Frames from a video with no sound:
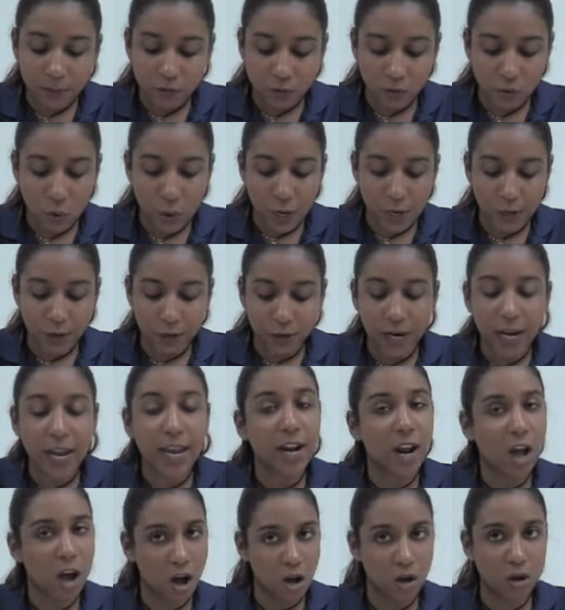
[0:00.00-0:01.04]
Sawyer
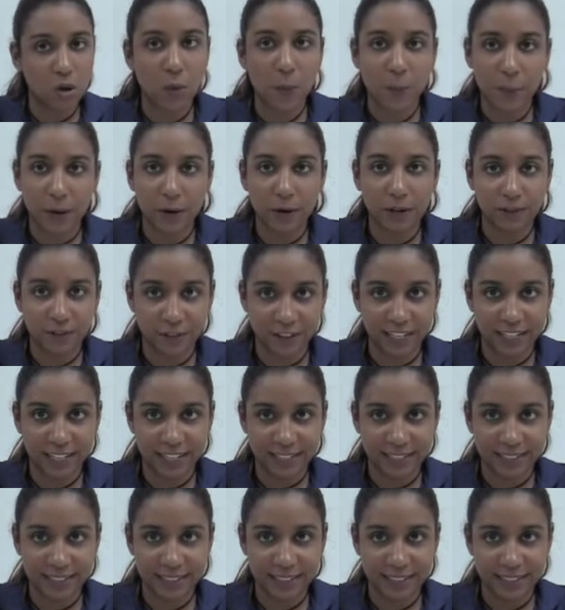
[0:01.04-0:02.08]
and Huckleberry Finn.
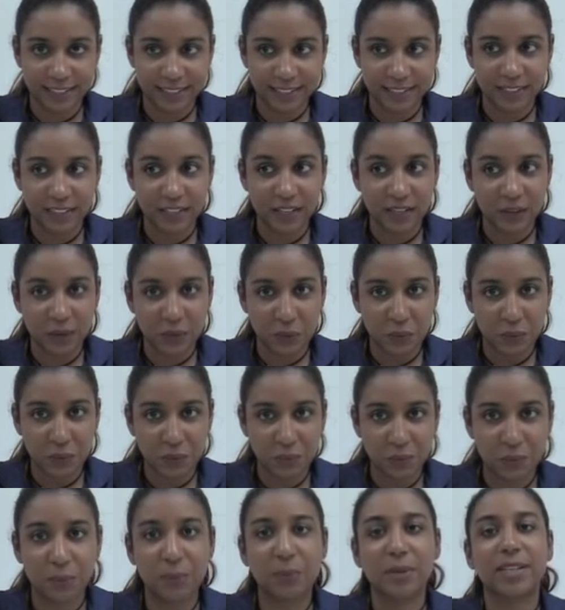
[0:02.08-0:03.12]

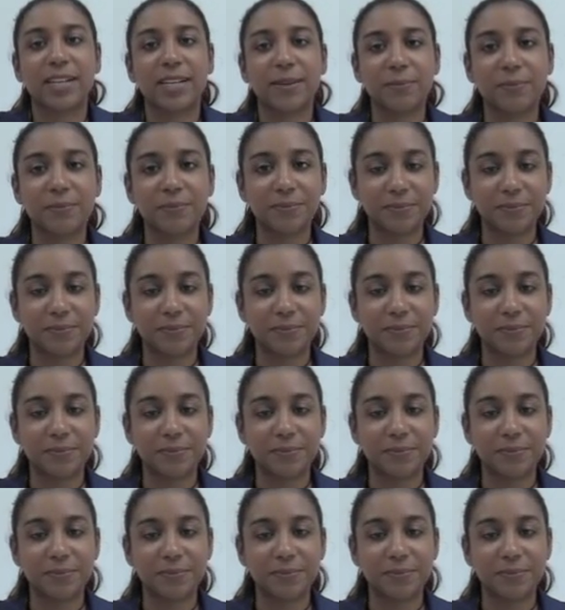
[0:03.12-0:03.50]
One more time.